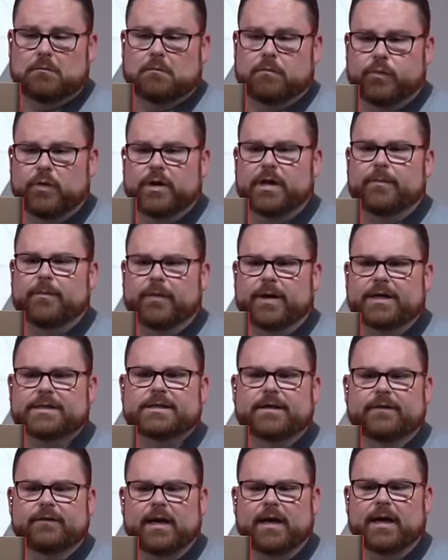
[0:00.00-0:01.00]
Pretty
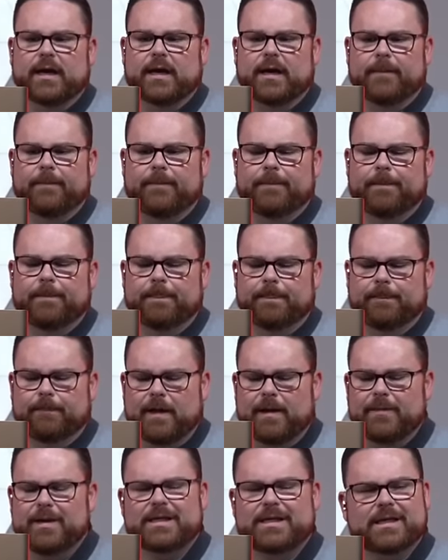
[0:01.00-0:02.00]
impressive. Yeah, yeah.
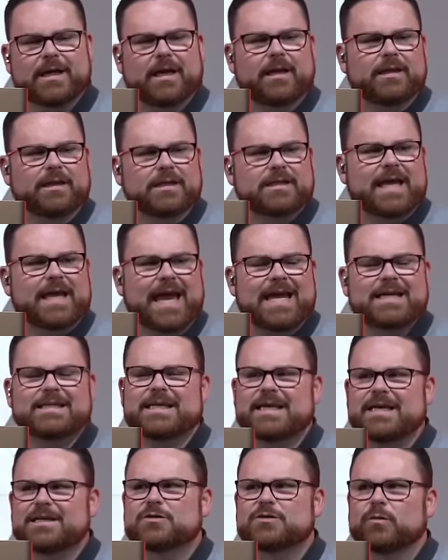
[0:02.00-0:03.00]
I mean, the, the case
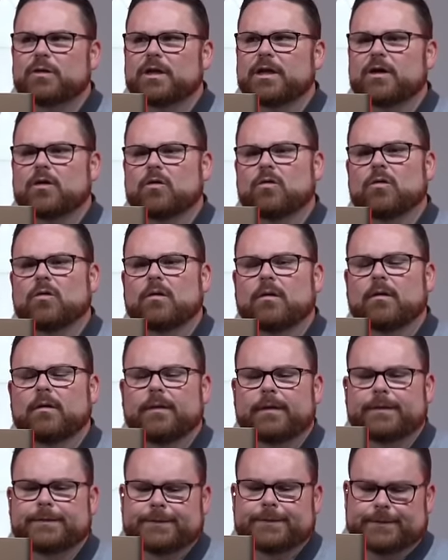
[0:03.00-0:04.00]
is really RPM. cool.
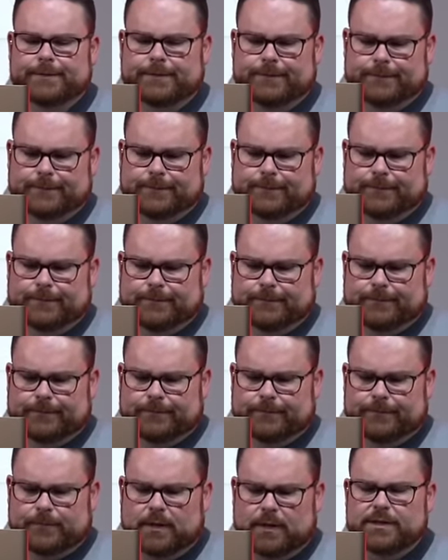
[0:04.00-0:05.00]

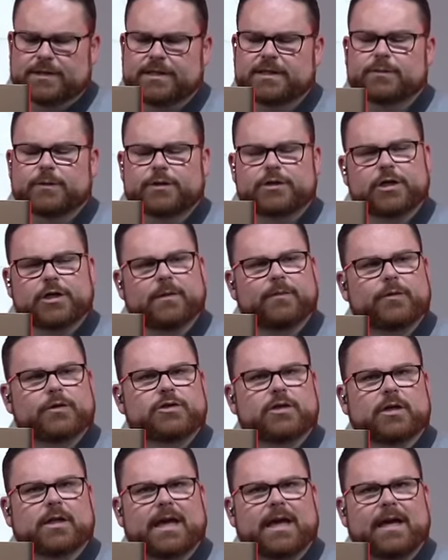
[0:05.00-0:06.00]
Is this what you're going to put
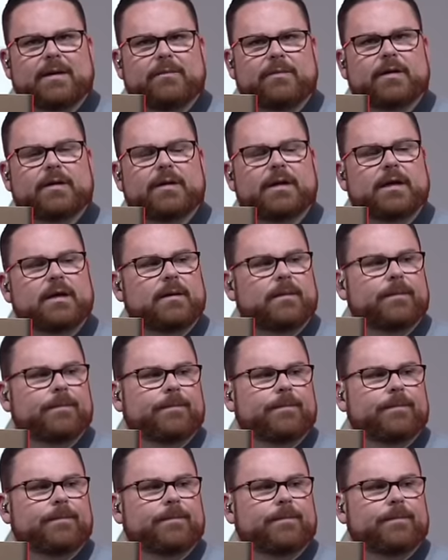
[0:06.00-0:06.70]
your land build in?